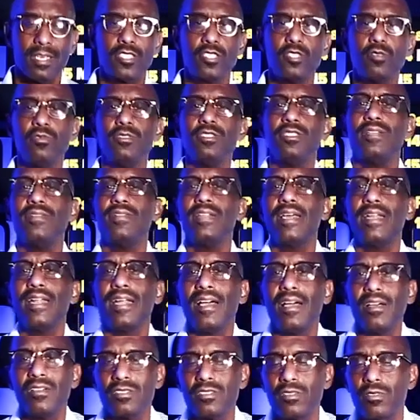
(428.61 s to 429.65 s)
guess who was in that
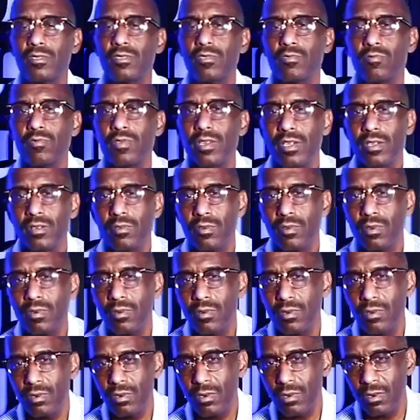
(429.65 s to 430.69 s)
house? A three year
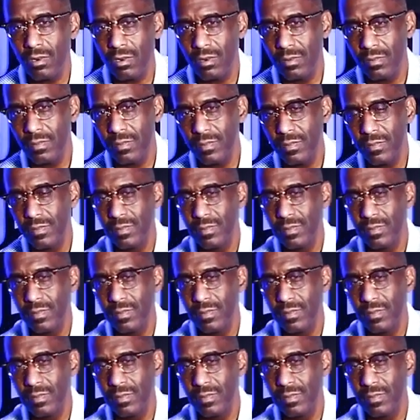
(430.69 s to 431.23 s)
old girl.